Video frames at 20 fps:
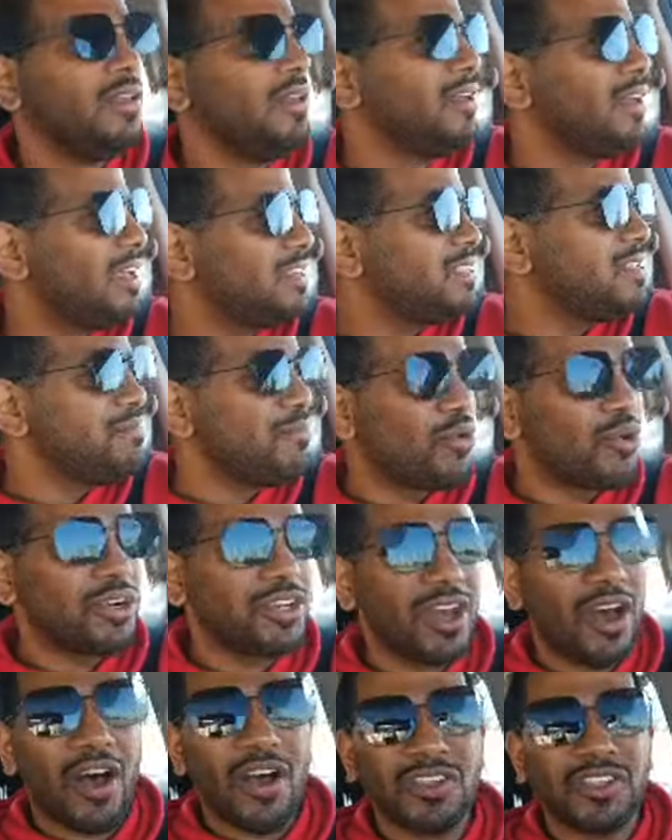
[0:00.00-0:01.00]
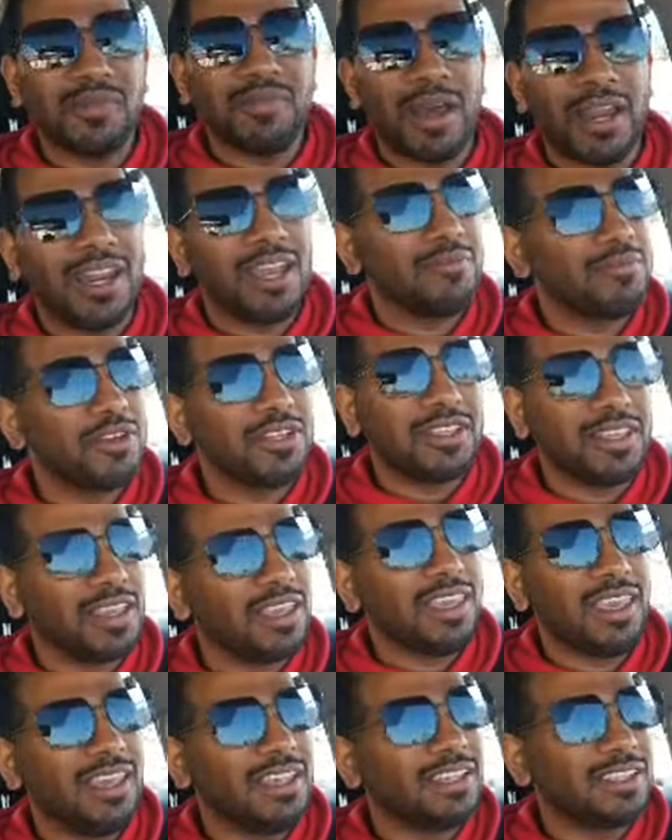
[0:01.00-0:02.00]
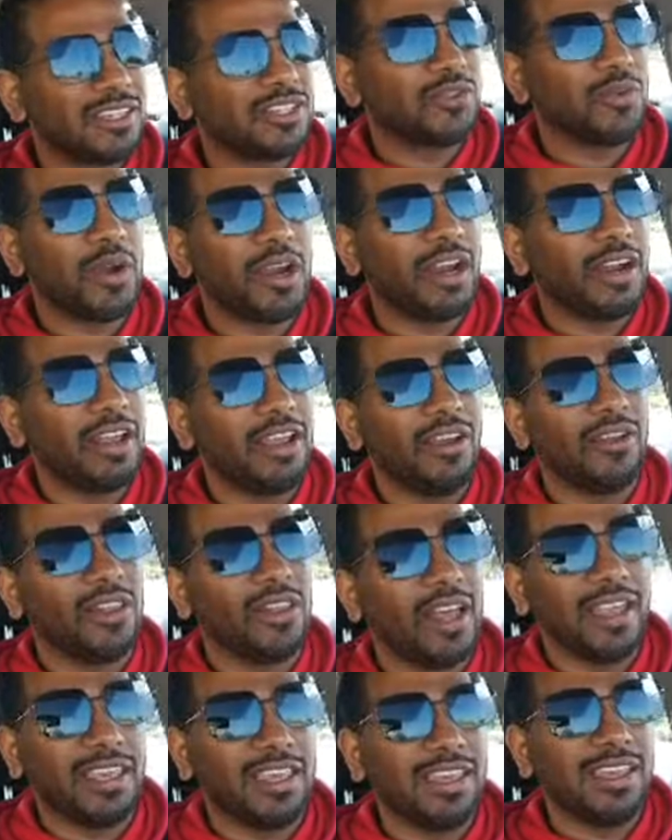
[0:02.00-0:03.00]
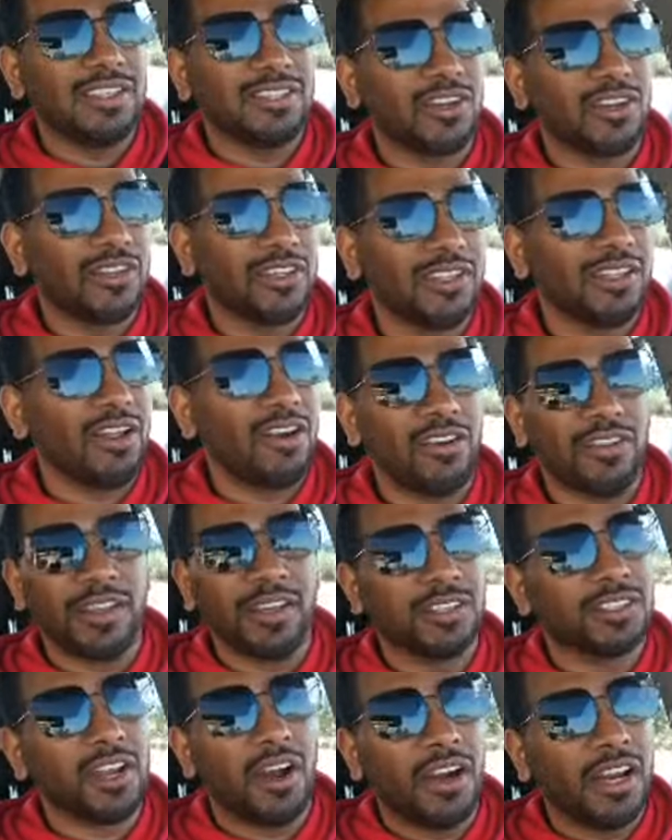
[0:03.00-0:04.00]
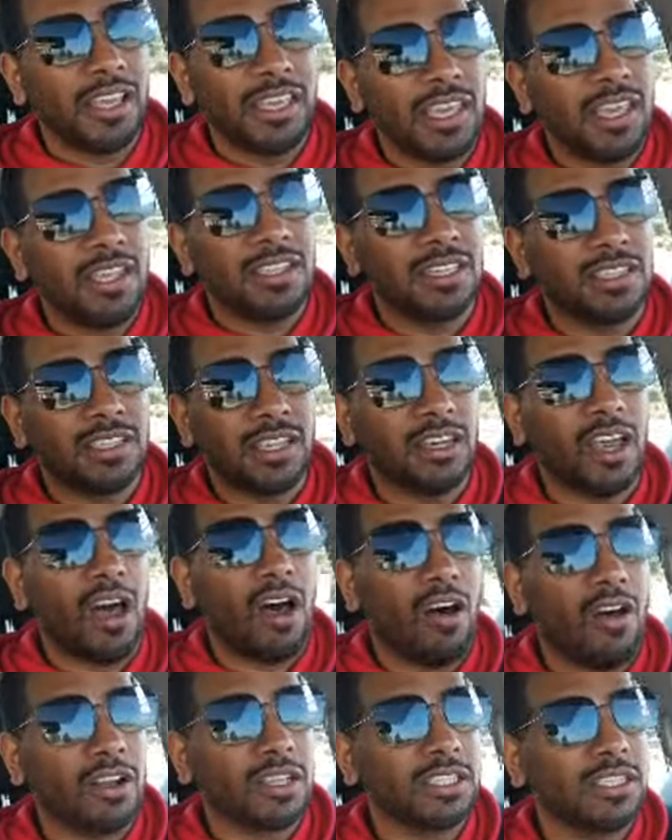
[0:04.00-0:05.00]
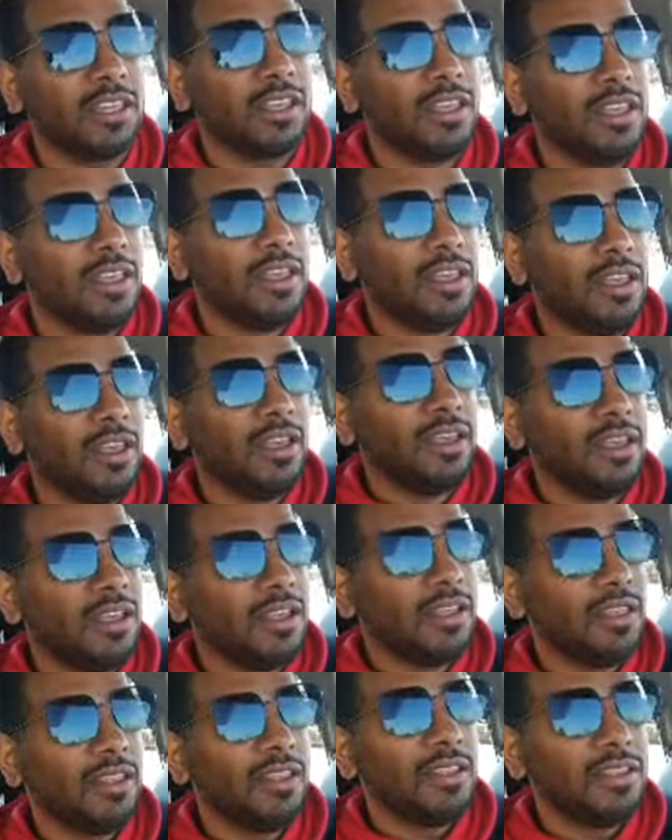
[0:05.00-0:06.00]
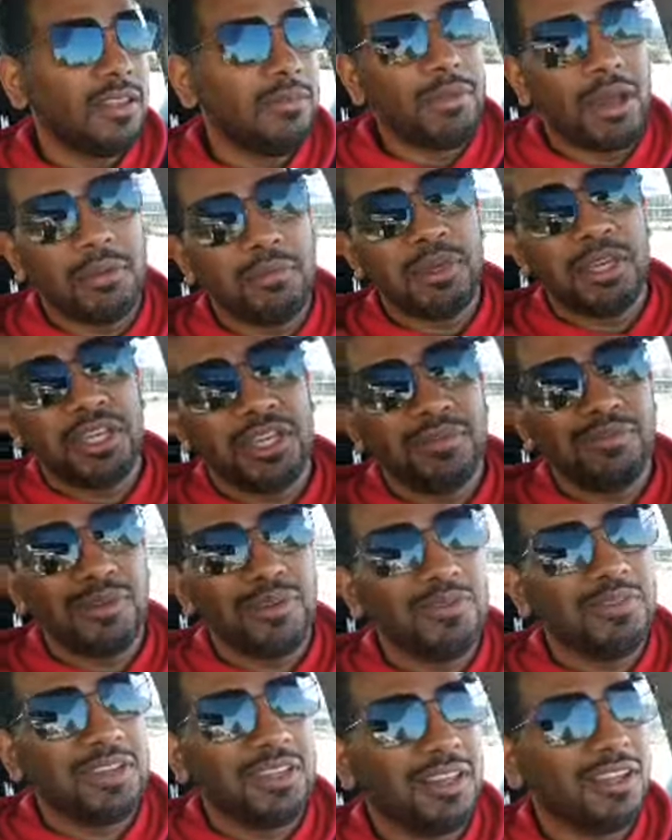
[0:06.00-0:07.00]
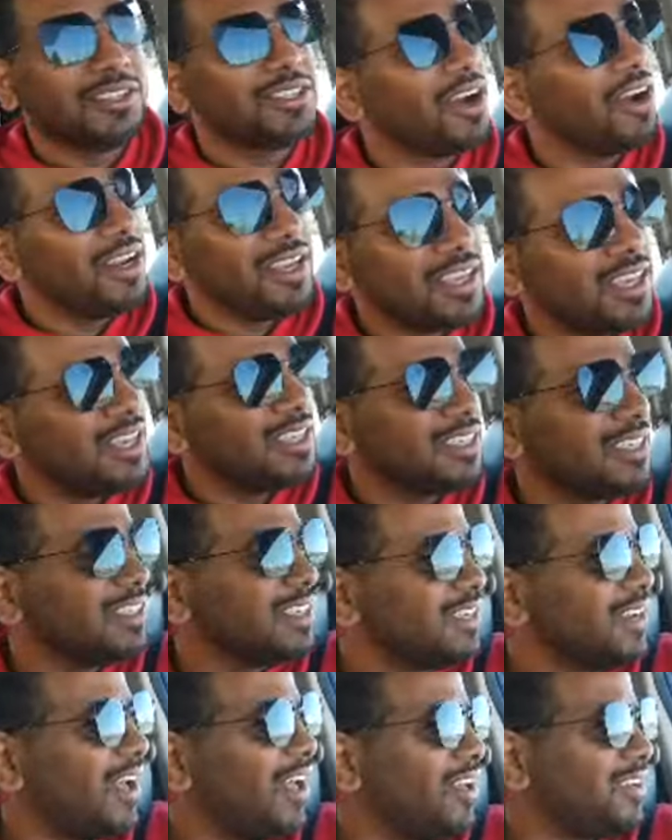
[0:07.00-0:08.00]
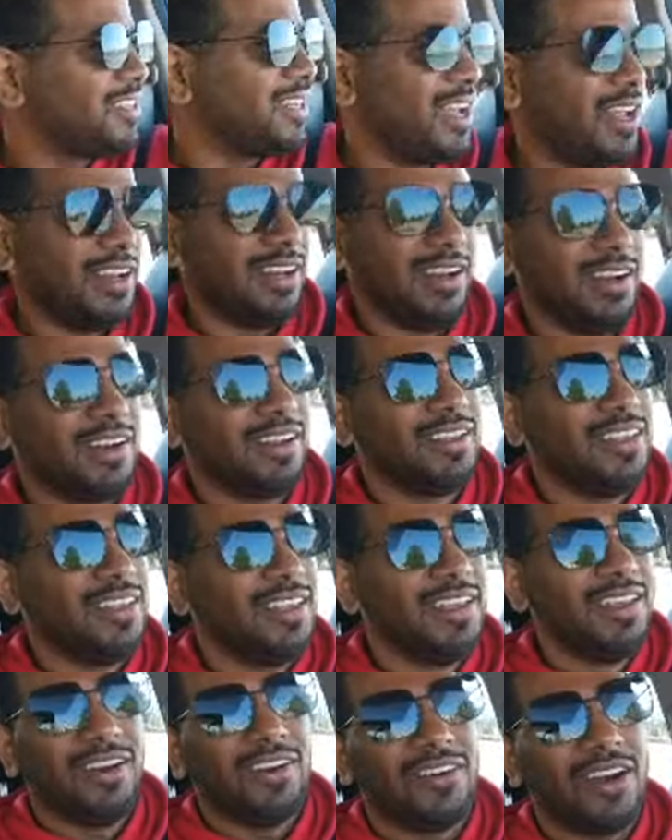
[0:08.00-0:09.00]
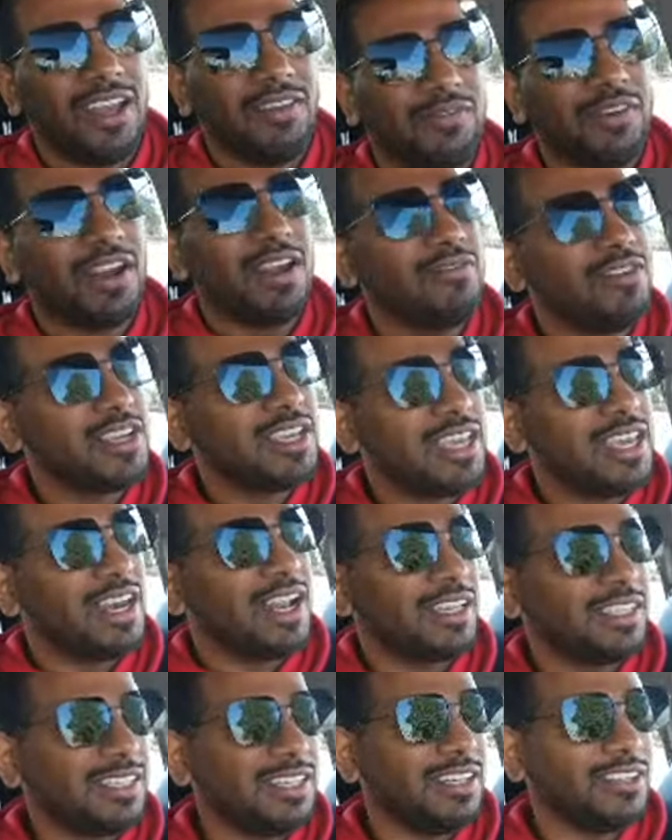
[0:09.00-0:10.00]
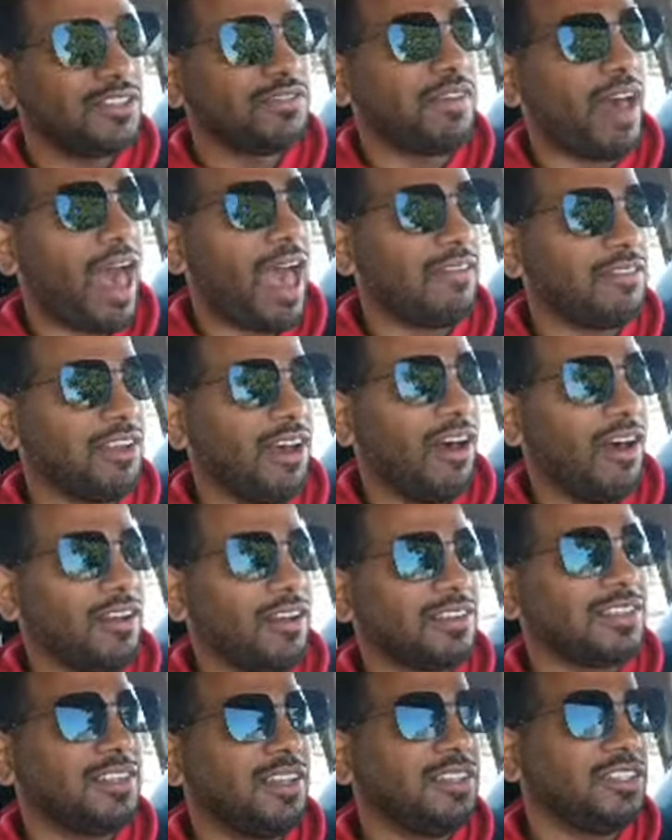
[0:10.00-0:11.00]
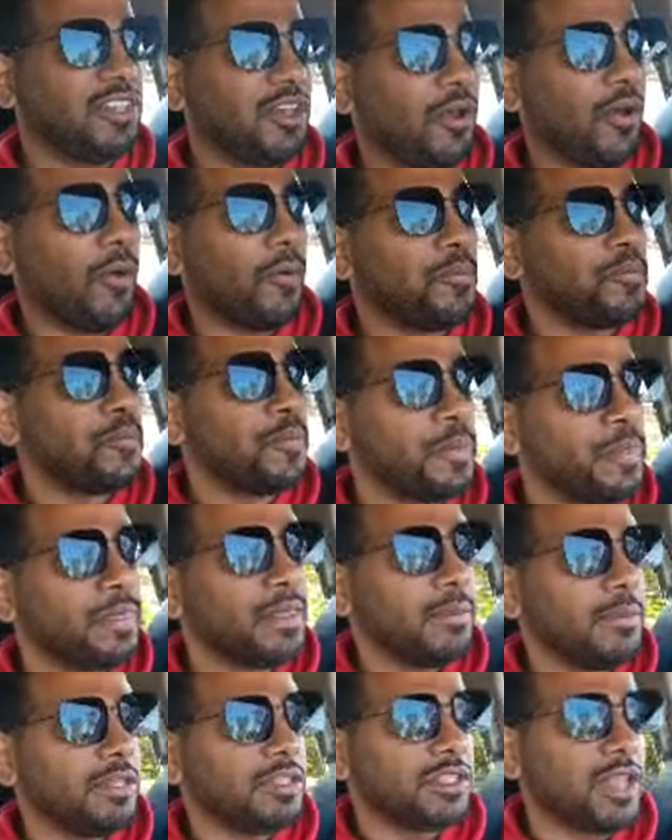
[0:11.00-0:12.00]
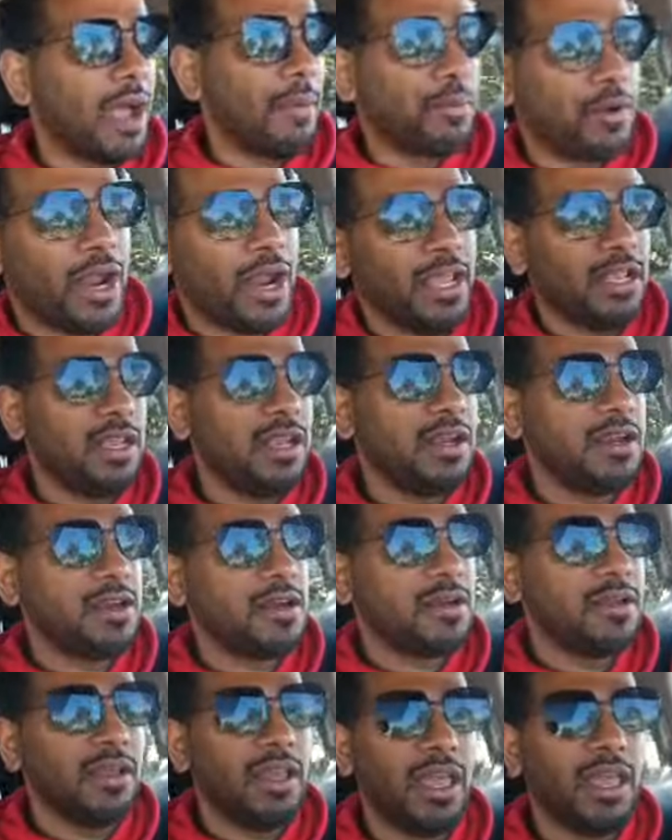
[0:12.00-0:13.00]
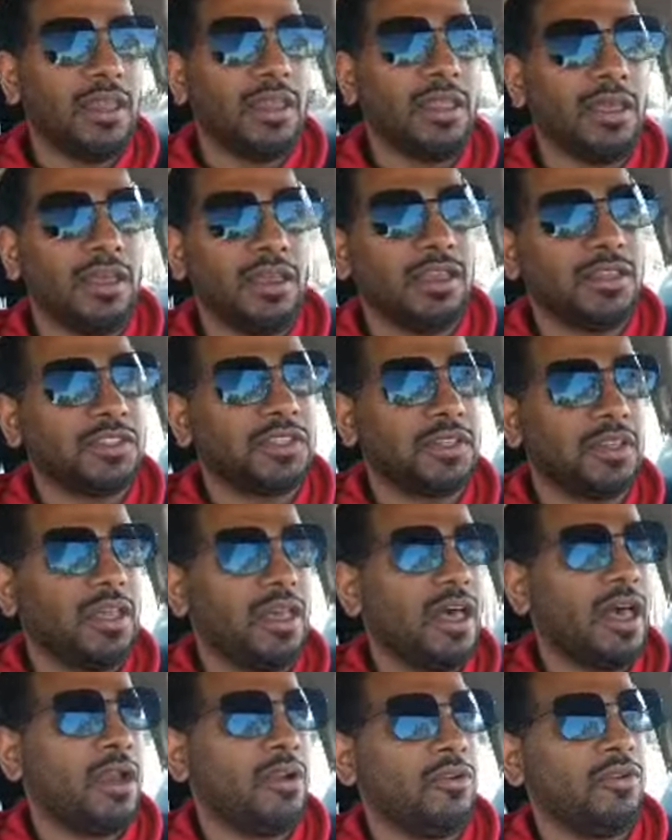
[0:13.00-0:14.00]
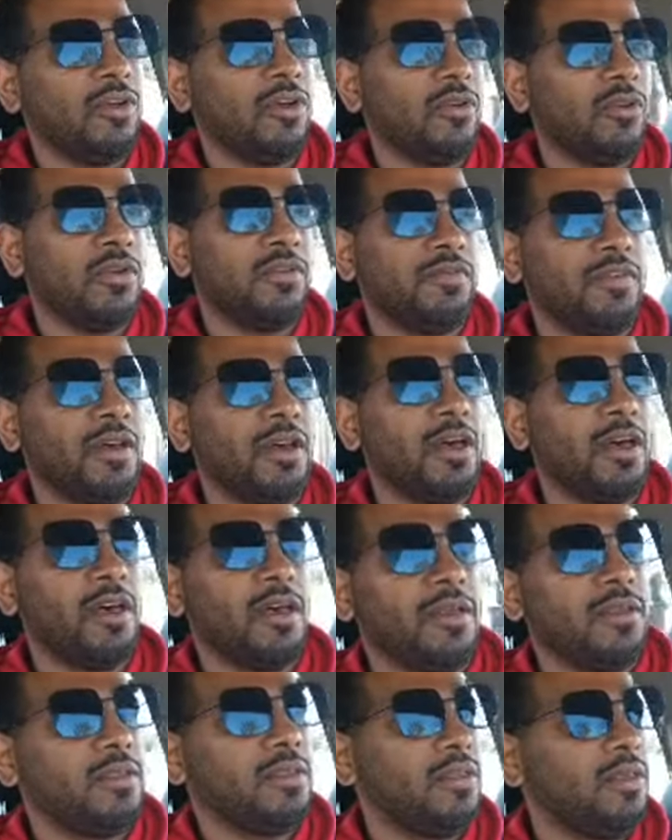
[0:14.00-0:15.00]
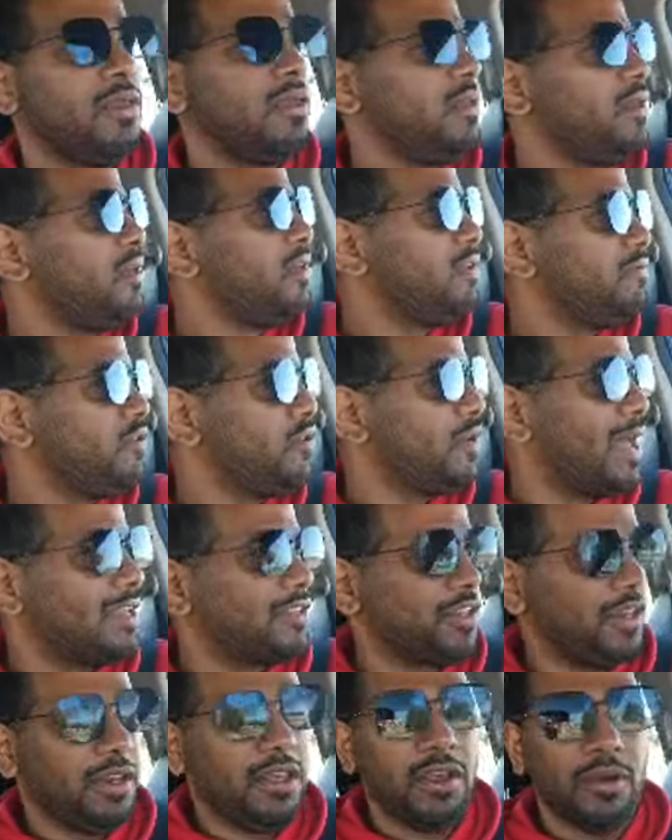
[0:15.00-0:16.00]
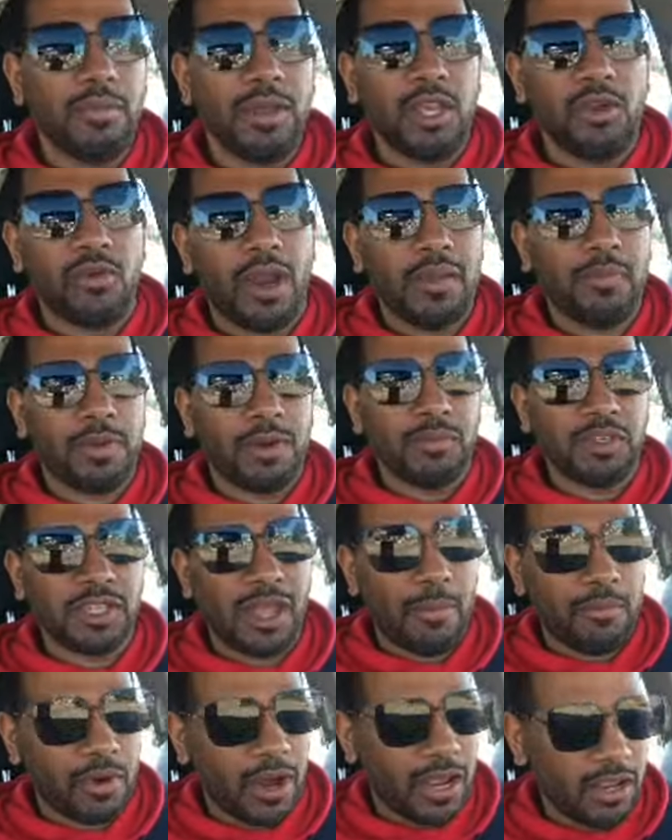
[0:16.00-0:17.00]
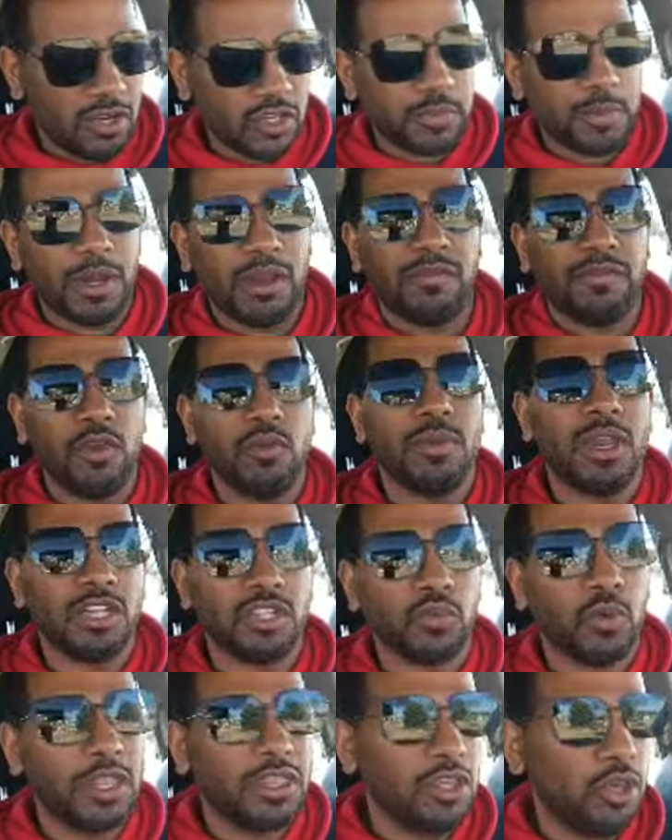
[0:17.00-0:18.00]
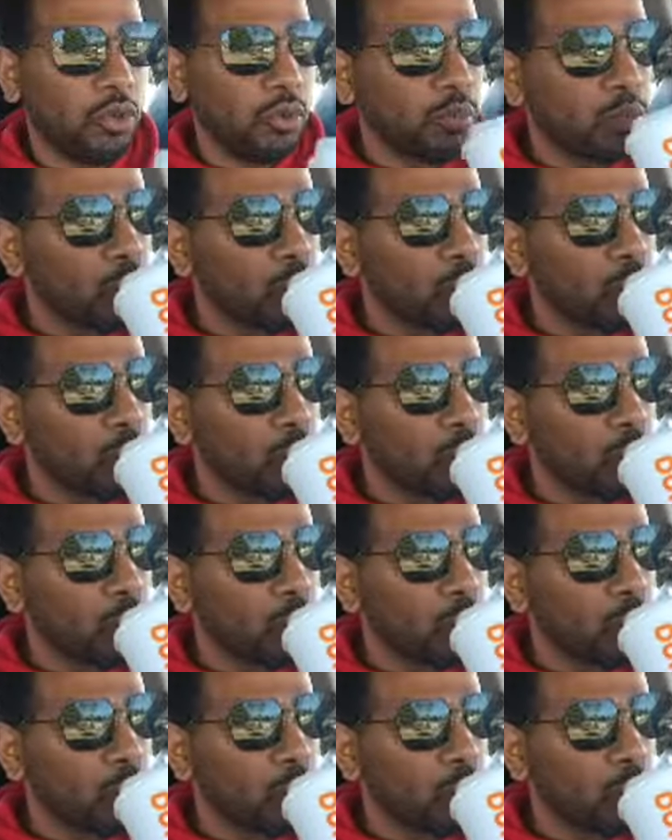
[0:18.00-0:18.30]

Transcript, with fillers: I see more dogs in my neighborhood than kids. I swear they don't like kids. Are they are they turning kids into dogs? That might be a good movie. They're turning kids into dogs out here, right? For every kid I see, there's five dogs. So I'm gonna stop right here and because I don't know if uh, you guys can hear me great, but I'm gonna stop right here, spend a few minutes with you.